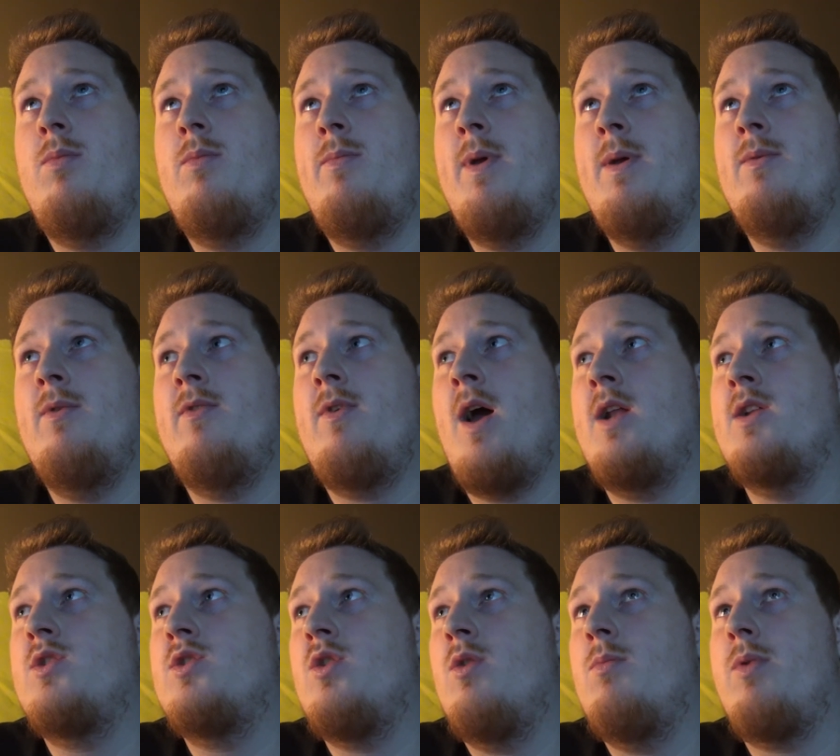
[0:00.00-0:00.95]
people have gotten
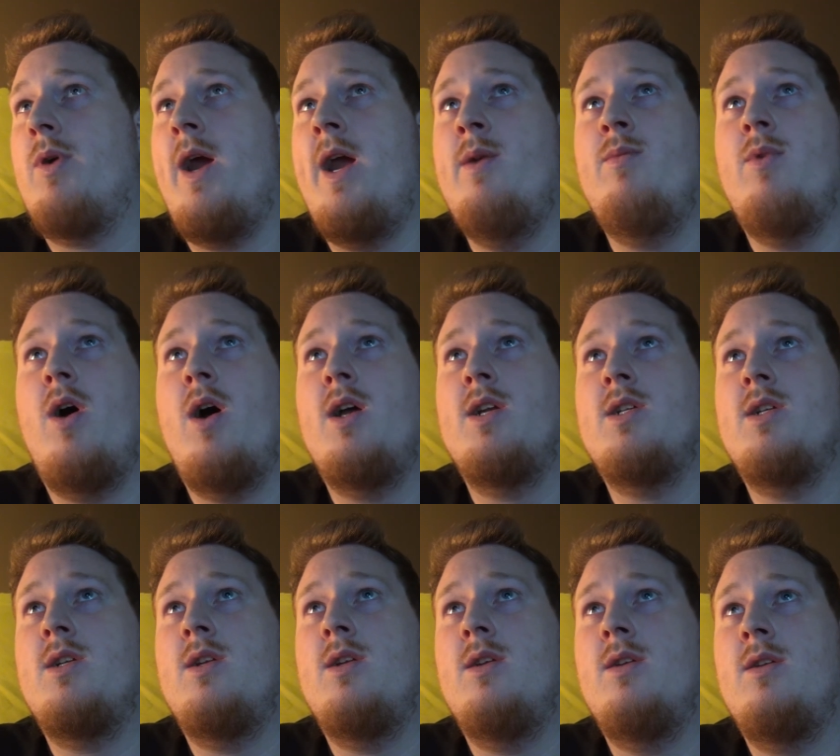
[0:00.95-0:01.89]
so
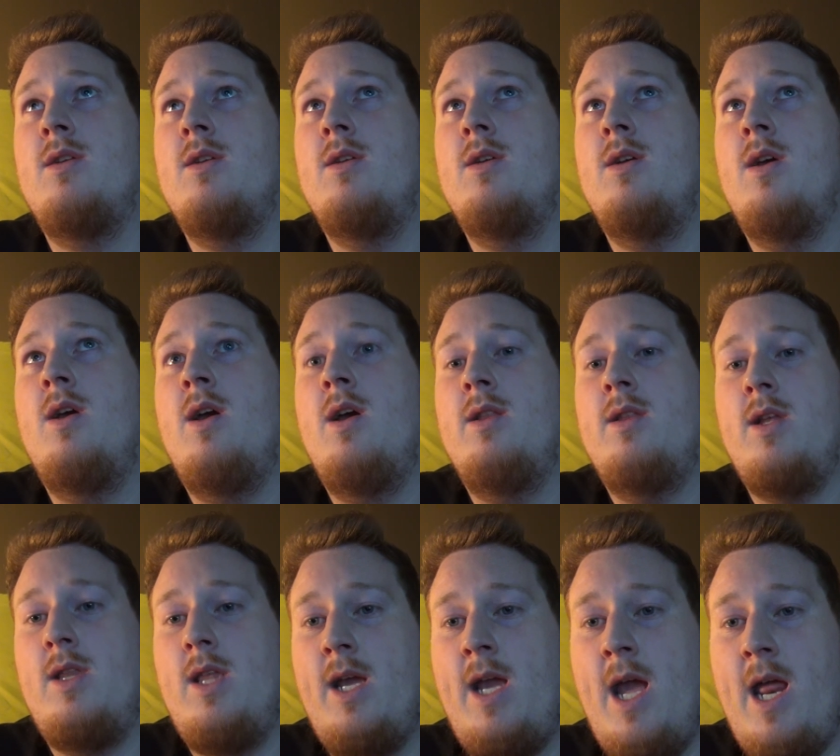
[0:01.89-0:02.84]
brainwashed
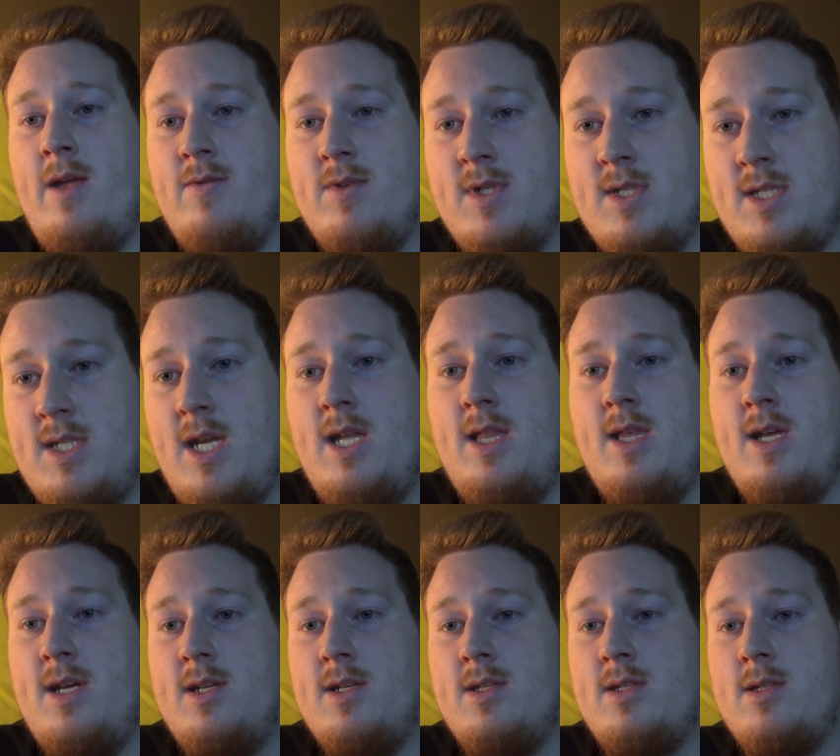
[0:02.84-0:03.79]
that they can't even see
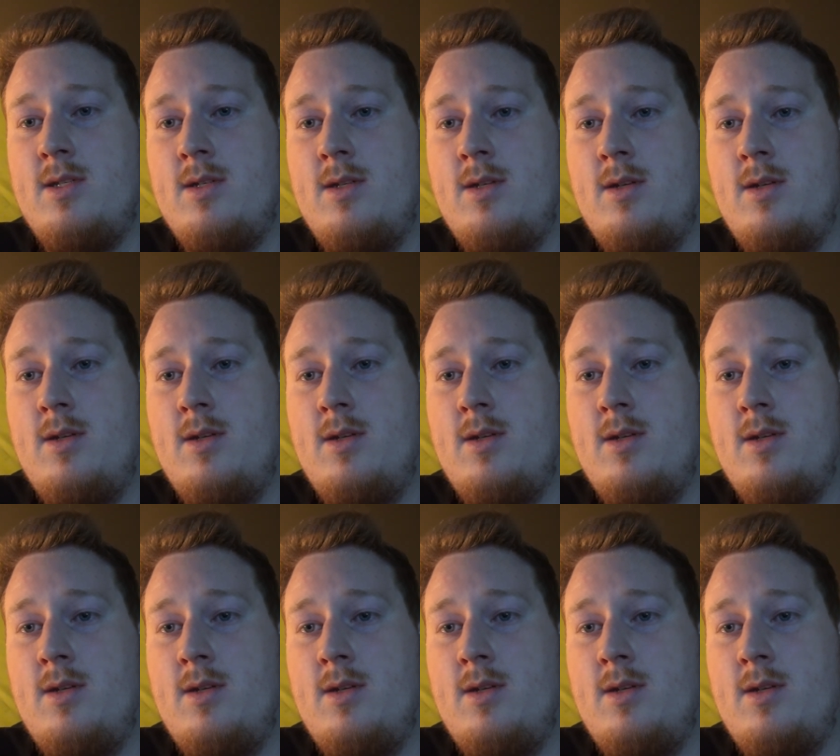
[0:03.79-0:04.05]
this.